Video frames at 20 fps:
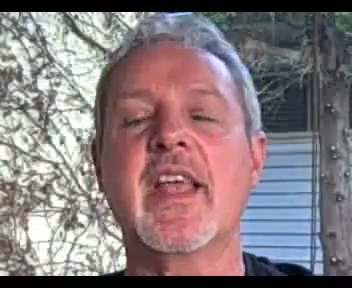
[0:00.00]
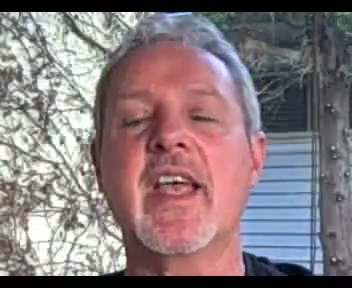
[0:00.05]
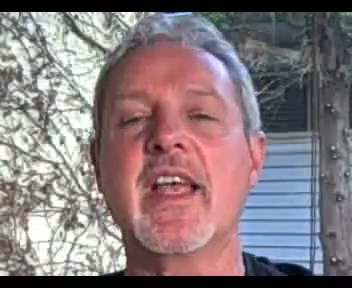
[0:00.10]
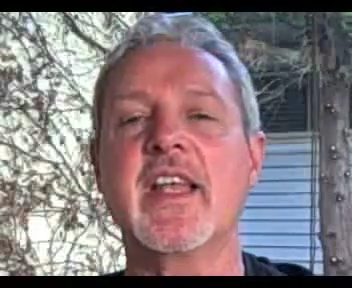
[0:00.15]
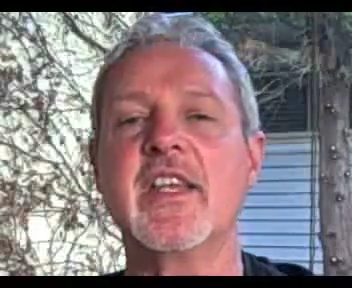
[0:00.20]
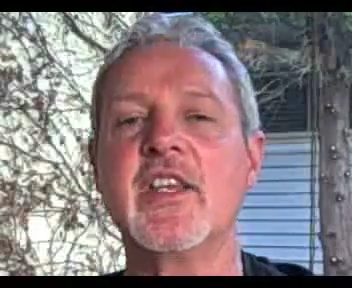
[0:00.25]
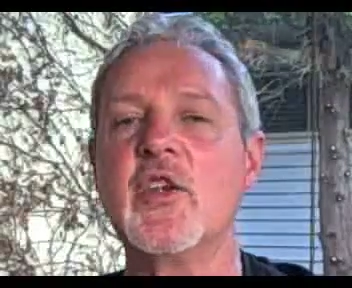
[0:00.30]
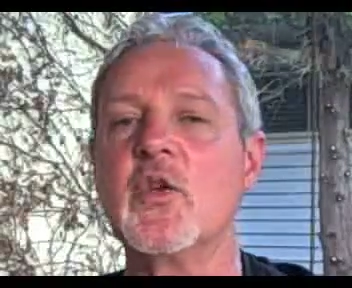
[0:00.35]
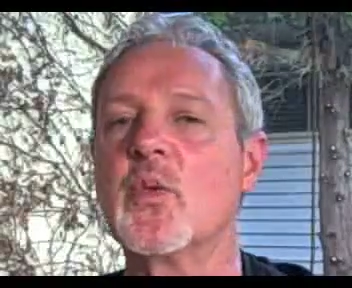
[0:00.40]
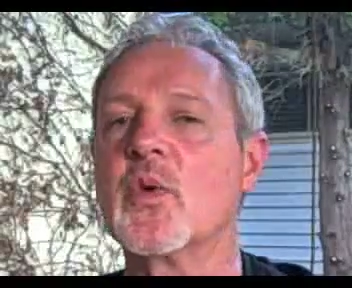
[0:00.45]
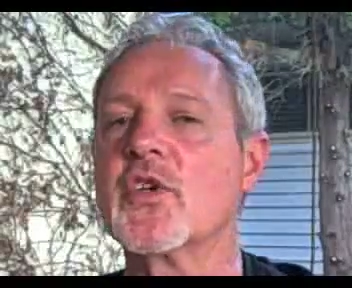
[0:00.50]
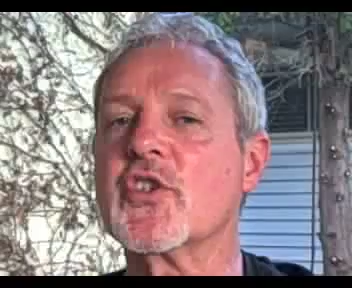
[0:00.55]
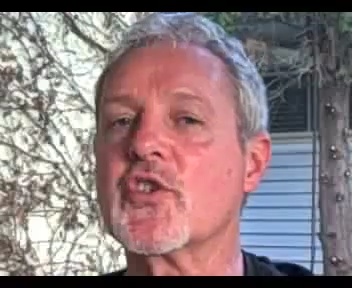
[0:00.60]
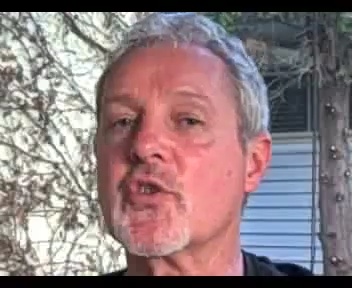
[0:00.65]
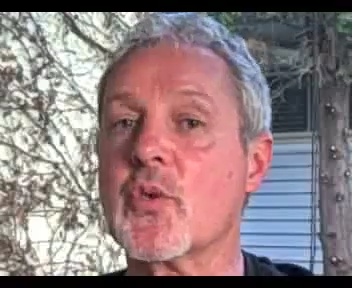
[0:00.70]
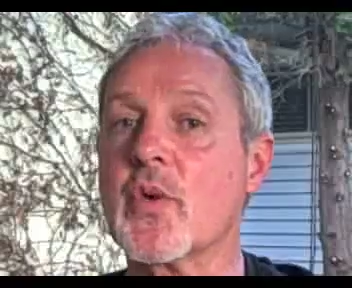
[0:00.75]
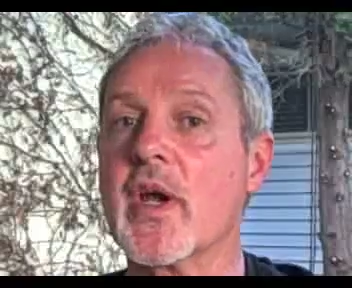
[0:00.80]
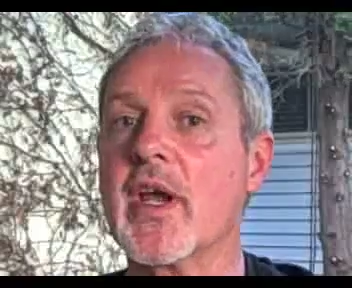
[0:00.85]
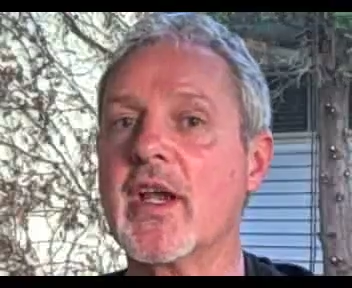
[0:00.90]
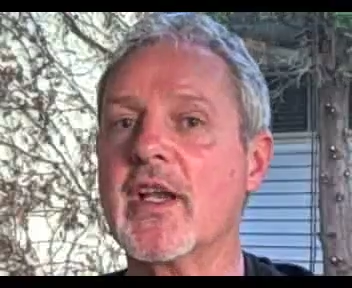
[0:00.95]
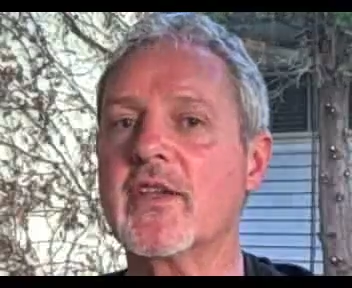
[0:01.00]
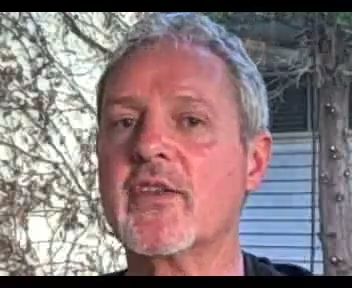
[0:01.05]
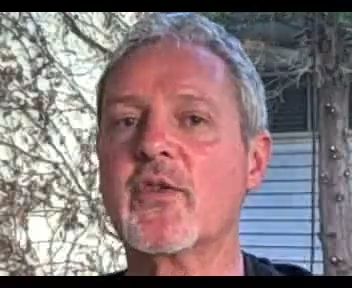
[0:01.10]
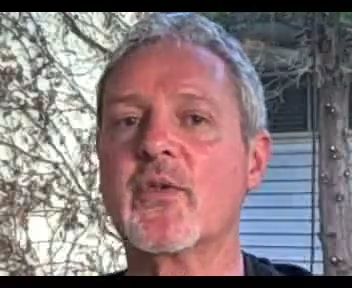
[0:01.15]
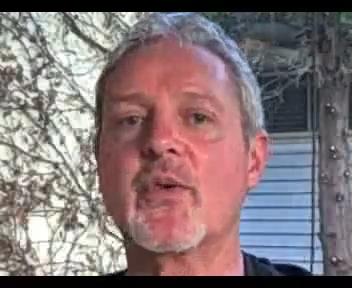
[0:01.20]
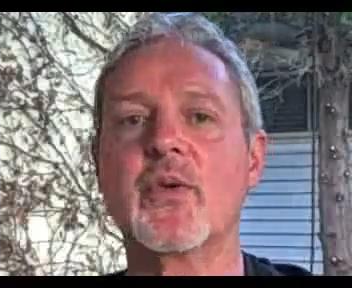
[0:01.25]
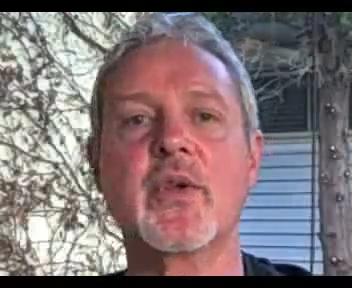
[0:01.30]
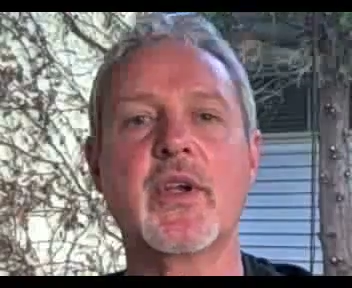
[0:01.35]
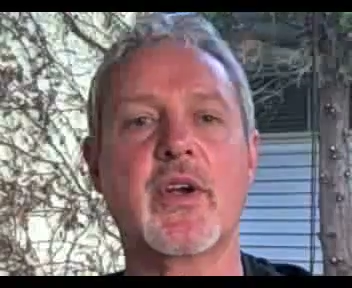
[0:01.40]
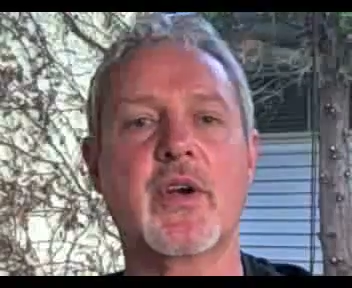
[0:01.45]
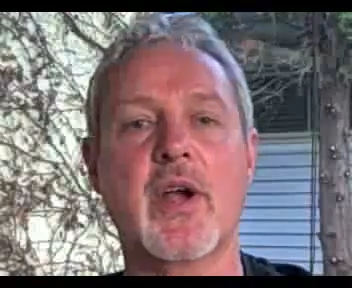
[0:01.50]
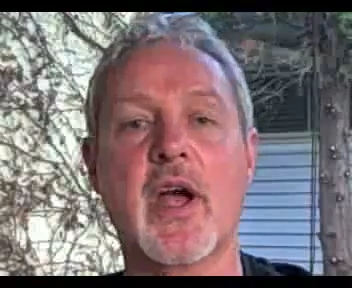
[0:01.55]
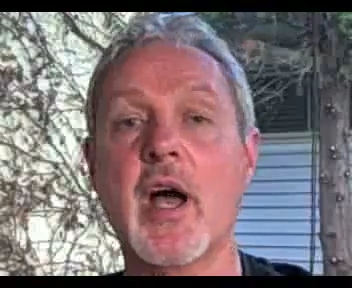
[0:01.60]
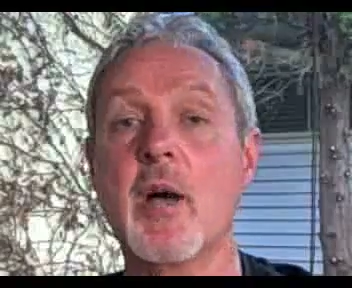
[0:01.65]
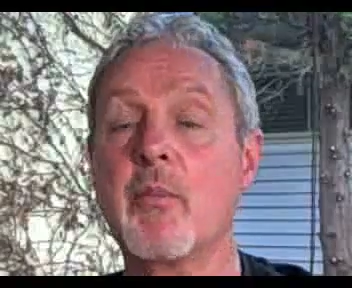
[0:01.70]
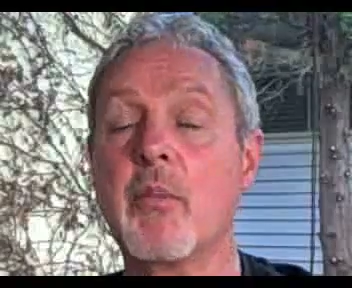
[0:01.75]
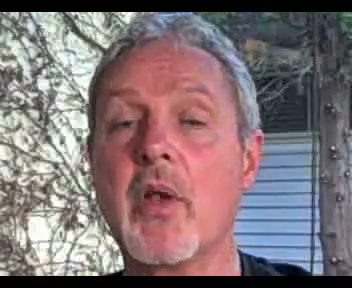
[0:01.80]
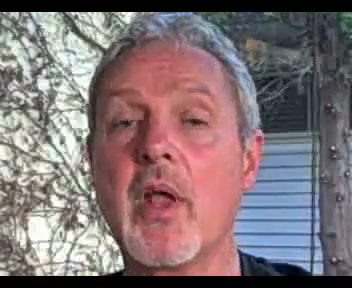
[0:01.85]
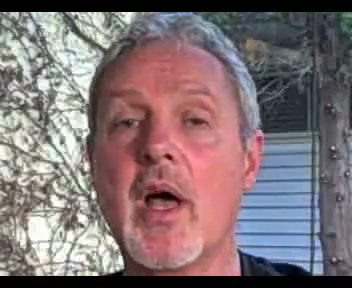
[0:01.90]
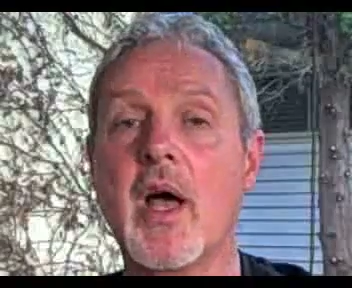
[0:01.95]
that you were trained through your
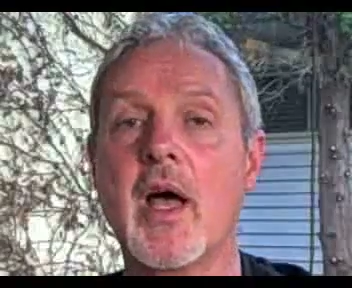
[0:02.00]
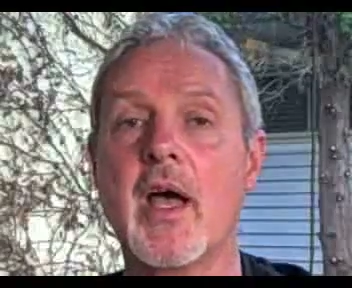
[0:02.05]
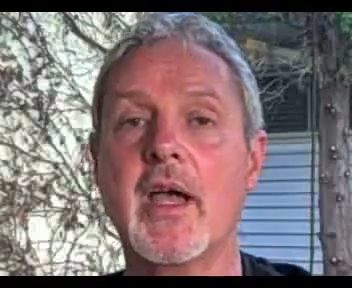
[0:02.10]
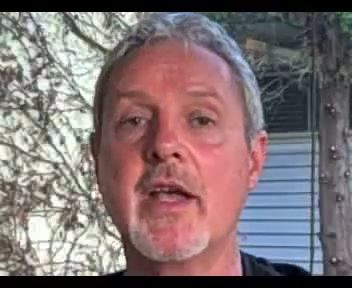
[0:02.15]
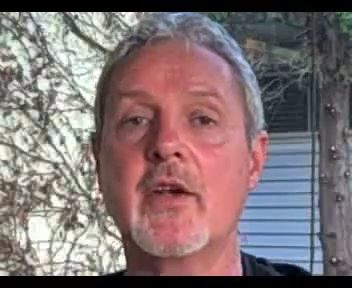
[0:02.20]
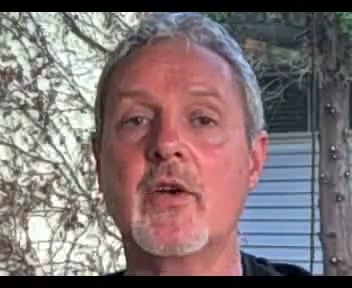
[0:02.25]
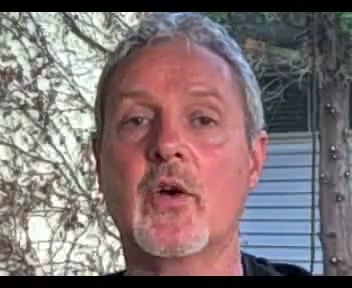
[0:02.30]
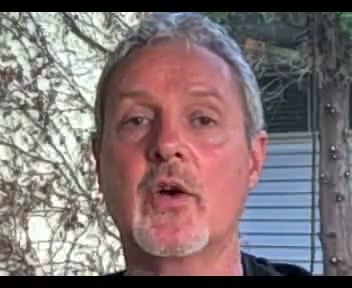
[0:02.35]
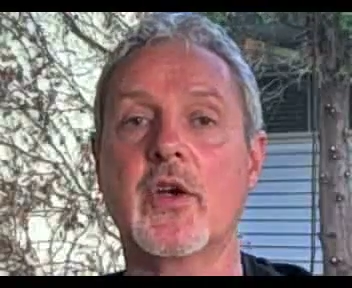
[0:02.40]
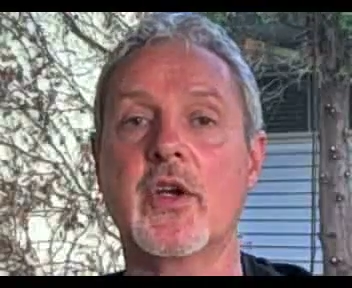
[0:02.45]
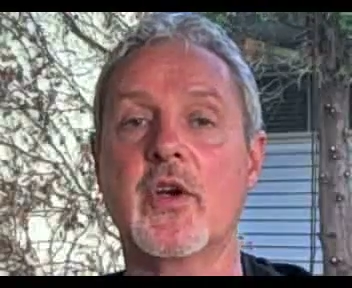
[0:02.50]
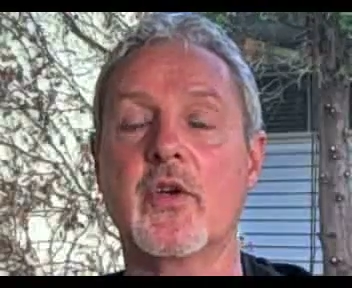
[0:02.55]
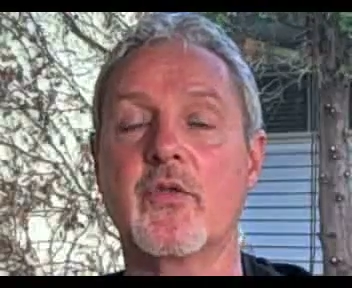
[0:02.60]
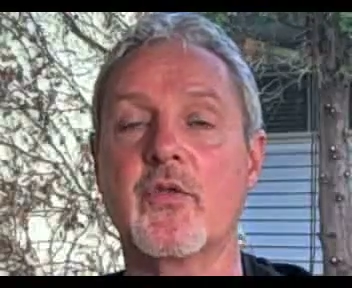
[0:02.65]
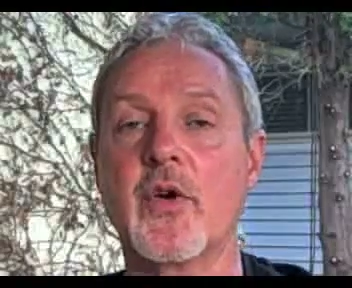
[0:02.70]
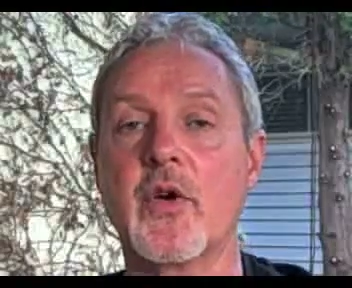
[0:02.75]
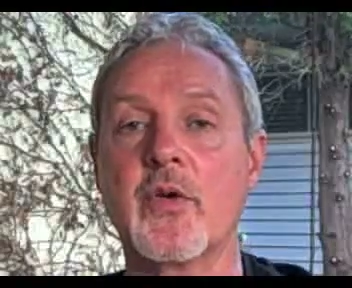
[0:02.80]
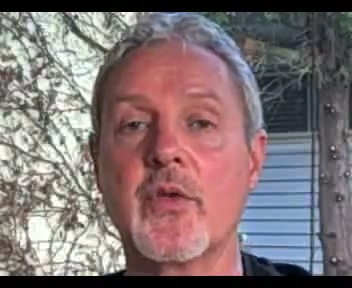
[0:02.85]
upline or your,